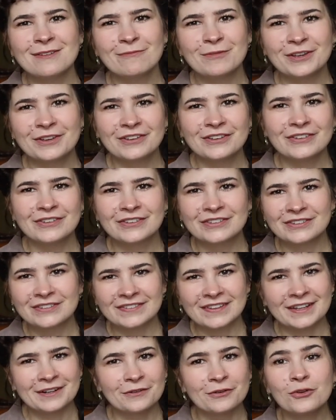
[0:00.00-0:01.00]

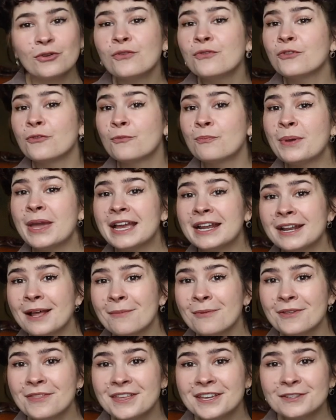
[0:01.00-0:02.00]
because I don't know if you've picked
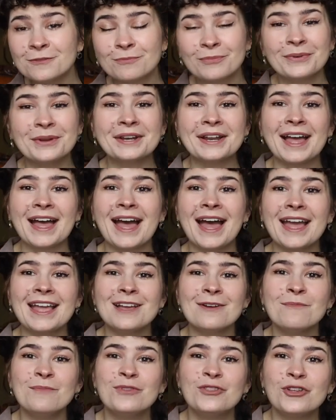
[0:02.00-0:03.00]
up on this, but I
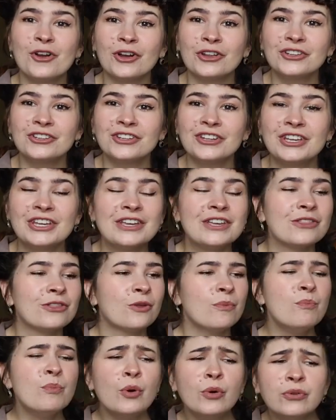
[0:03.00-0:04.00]
am not
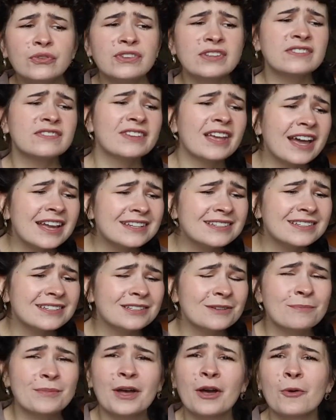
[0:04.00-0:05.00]
the most
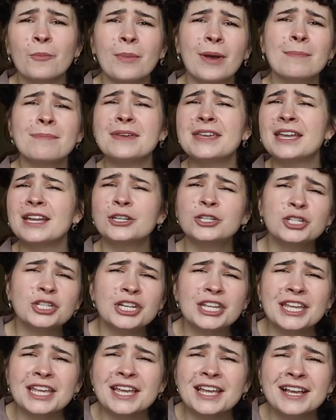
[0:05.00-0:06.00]
excited about my
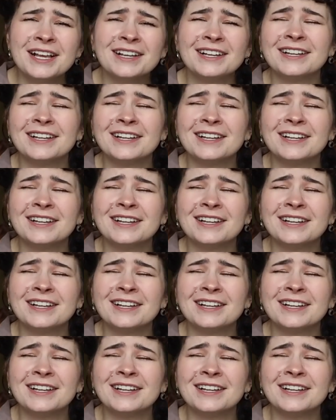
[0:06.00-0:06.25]
PhD